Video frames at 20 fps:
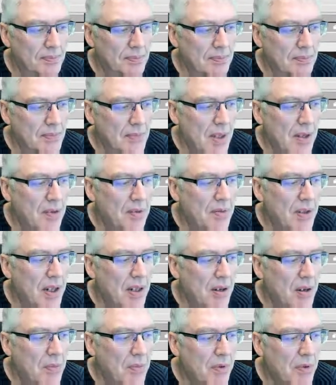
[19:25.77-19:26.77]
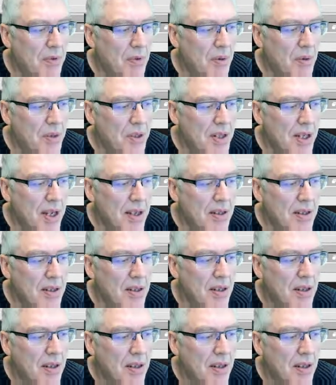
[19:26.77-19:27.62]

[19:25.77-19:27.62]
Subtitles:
We had the real number we looked at.